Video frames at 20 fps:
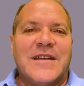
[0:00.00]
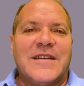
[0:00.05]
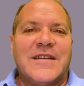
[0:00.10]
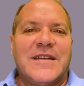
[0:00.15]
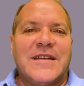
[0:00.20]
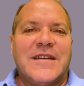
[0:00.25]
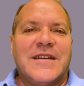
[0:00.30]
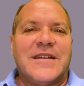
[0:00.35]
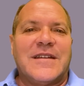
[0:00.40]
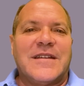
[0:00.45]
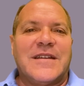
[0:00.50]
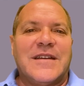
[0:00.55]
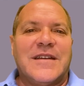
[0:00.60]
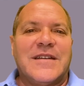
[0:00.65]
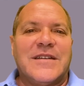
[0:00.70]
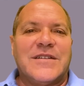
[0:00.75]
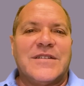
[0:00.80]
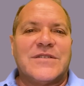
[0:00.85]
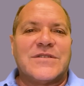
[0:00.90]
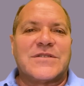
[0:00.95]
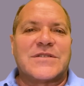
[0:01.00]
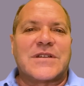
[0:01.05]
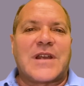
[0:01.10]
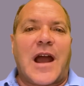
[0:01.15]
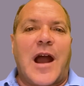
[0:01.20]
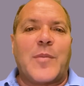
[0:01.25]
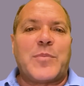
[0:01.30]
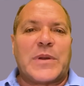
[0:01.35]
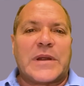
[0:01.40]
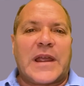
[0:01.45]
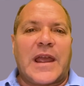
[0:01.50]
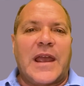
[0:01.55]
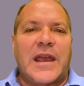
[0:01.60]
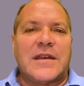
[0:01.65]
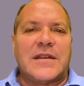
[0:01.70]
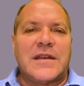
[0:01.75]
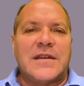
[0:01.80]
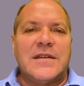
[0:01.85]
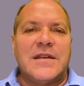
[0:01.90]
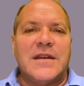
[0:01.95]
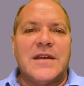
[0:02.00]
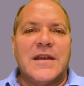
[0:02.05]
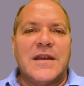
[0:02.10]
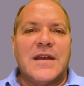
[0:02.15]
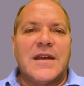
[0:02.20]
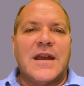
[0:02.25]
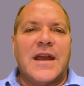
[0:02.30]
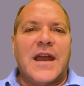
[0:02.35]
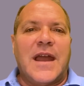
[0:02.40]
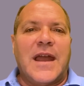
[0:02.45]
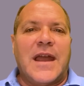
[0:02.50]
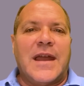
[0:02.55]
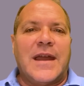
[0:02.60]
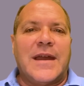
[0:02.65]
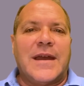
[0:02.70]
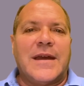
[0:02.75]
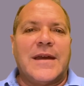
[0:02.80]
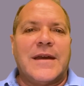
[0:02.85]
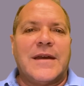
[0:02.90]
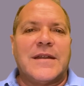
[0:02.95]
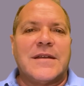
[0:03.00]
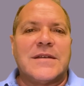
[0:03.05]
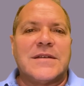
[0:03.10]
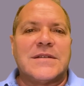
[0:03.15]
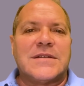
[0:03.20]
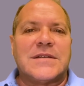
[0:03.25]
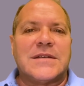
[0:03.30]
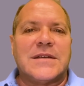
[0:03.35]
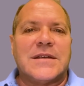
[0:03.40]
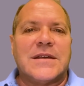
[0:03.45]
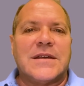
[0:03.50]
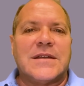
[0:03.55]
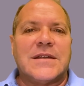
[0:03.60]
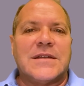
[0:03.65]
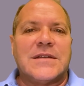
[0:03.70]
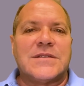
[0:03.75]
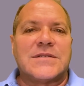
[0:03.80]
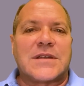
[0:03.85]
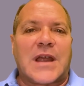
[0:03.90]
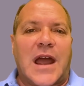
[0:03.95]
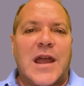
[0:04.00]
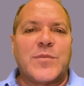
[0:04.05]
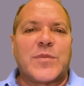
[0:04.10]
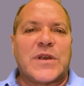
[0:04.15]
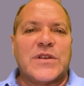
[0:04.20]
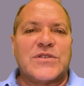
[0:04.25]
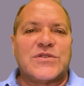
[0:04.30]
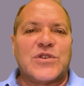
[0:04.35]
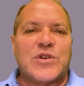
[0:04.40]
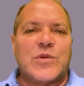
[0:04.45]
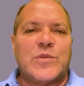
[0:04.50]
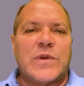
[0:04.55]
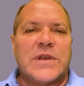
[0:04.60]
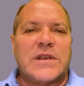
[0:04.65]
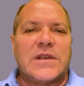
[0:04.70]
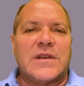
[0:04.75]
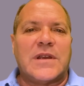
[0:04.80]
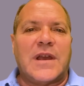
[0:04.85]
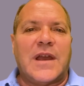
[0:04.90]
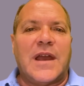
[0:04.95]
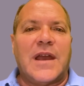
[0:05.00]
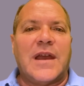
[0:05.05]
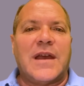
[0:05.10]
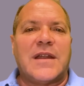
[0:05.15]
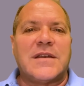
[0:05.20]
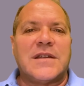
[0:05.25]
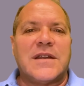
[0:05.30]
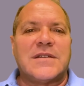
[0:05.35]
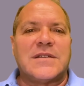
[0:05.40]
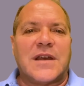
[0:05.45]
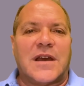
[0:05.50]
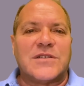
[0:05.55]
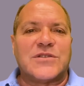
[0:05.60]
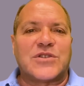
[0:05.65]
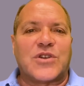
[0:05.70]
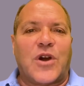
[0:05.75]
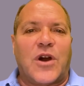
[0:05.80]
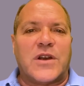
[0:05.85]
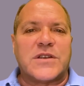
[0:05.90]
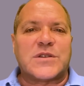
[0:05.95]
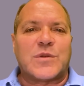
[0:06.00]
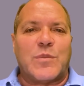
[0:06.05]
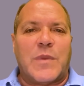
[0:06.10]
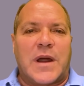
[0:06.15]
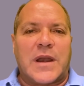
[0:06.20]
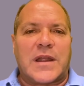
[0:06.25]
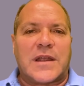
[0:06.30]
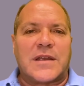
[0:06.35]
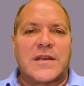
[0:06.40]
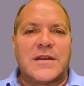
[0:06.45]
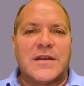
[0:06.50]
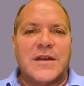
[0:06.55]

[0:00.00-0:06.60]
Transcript: It is complicated, and it is time-consuming, and it does cost money.